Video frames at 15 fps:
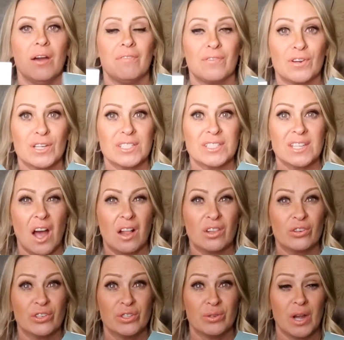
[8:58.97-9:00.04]
for
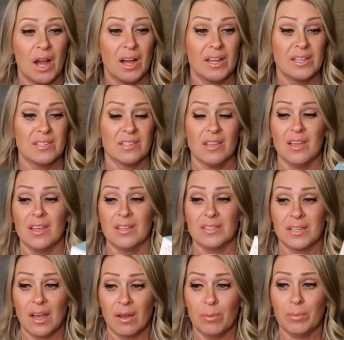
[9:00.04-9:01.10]
$1, you guys,
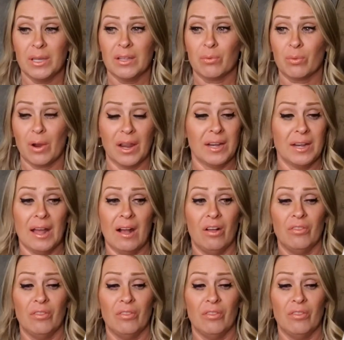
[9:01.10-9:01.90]
tell me right now,